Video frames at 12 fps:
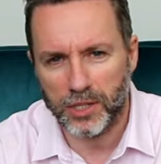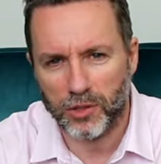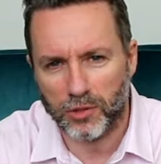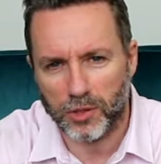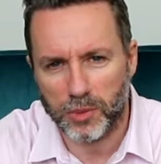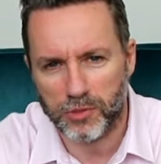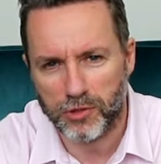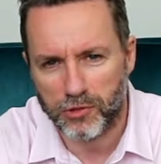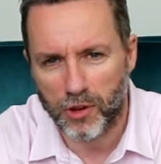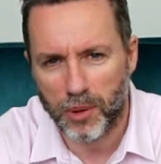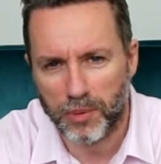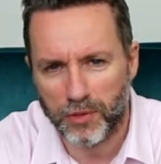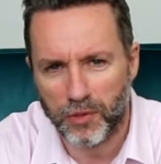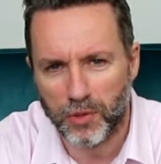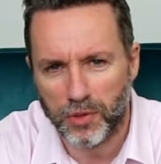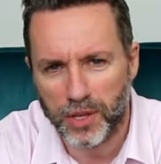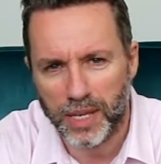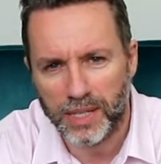The doctor's prescribed a few
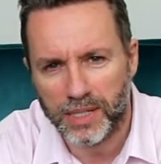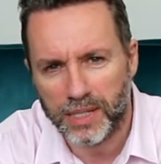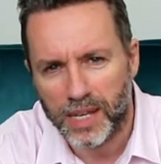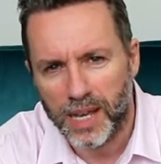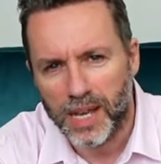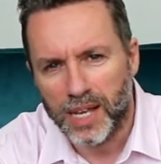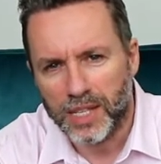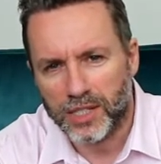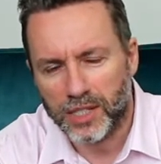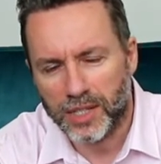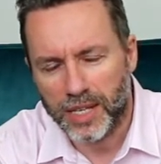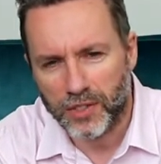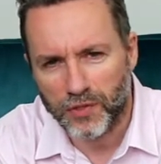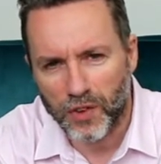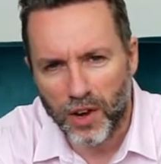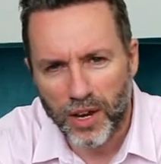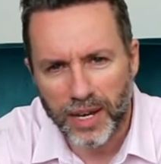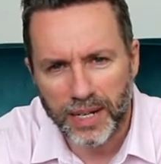things, so that's
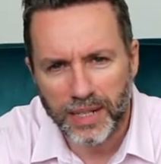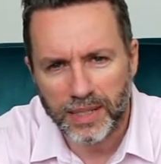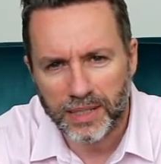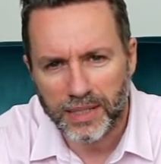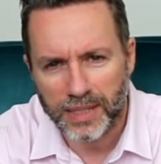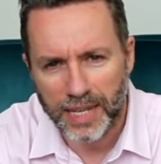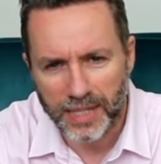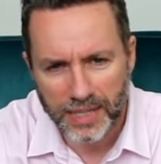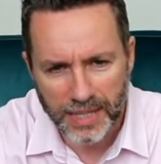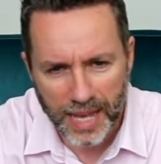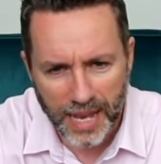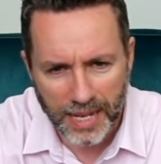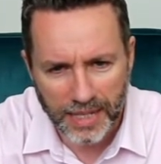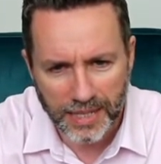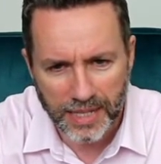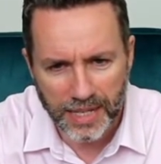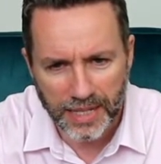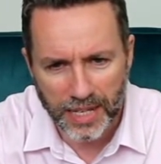fine. So that's that,
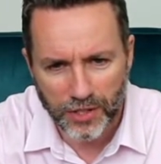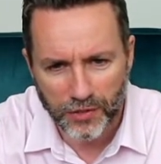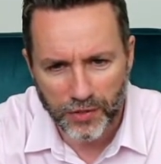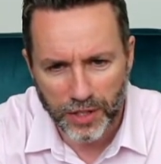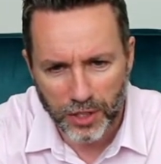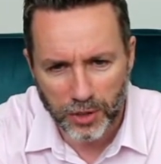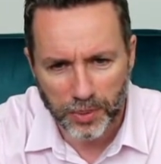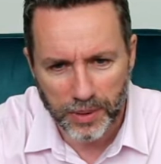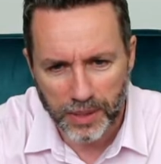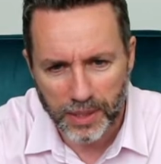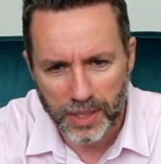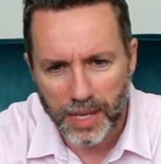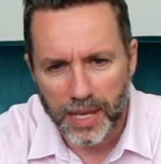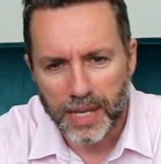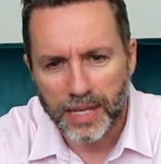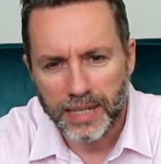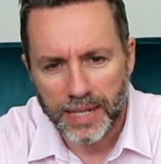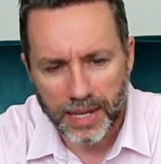and that's finished with.
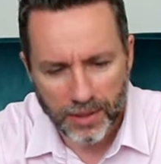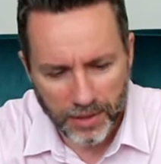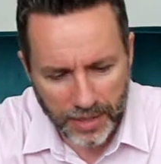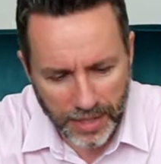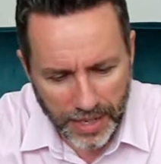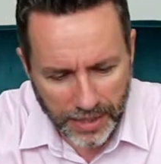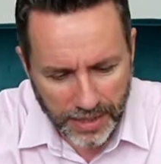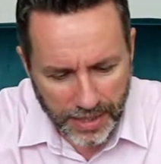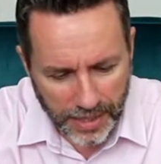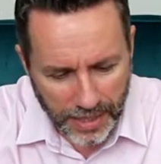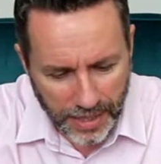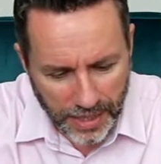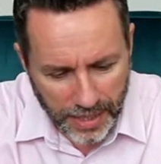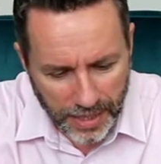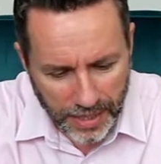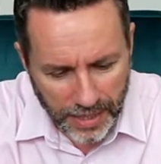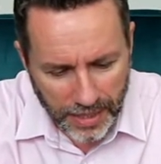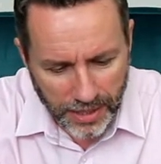Now, the next thing
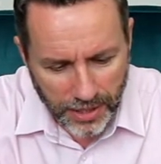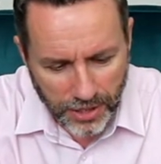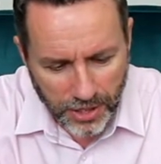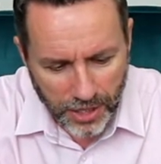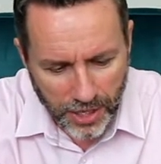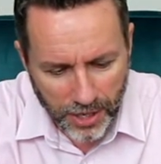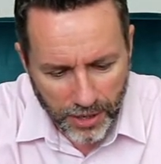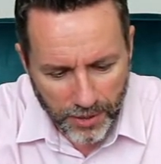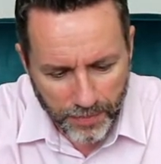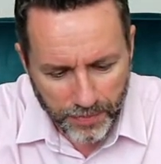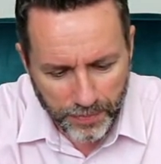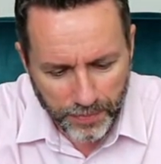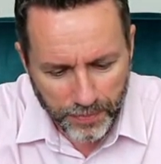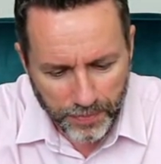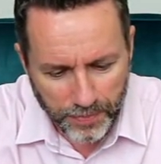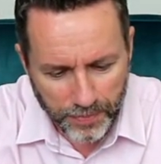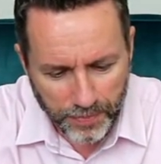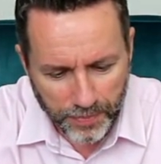is,
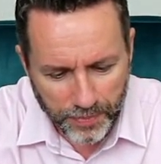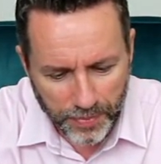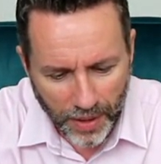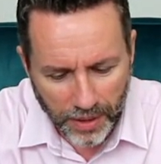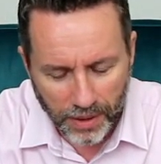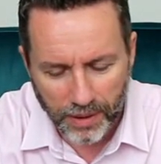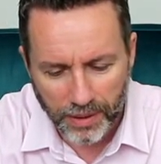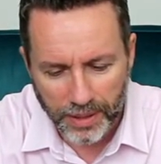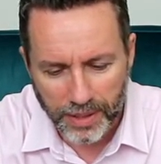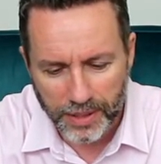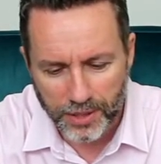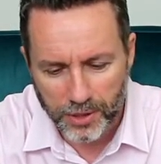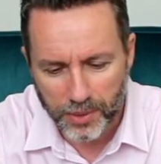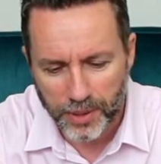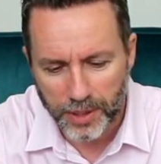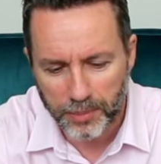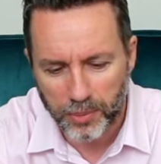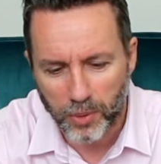quite an
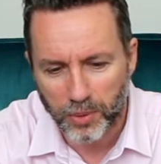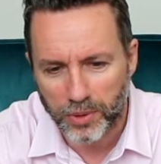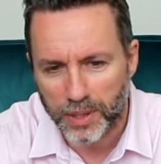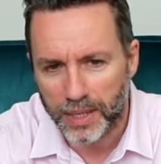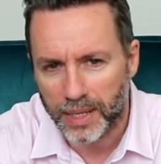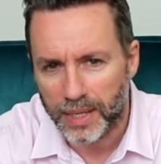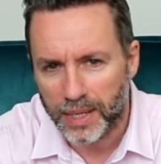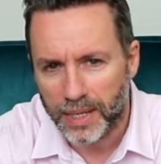important thing.